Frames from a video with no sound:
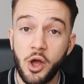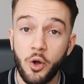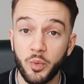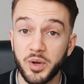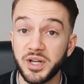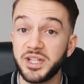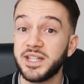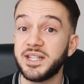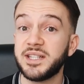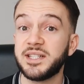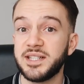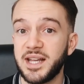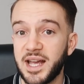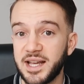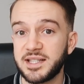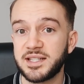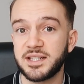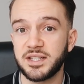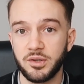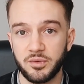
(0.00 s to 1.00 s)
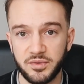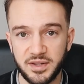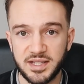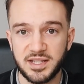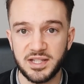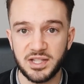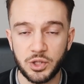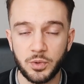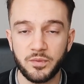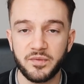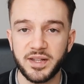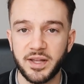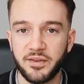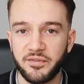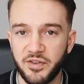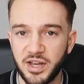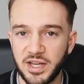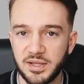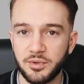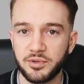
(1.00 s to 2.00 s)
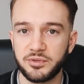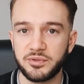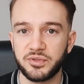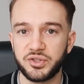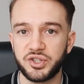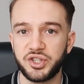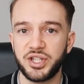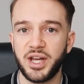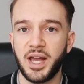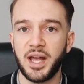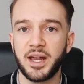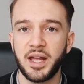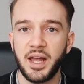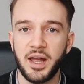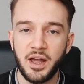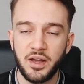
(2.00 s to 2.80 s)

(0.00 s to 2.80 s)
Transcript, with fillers: which is, yes, you know, this is something that Facebook does check.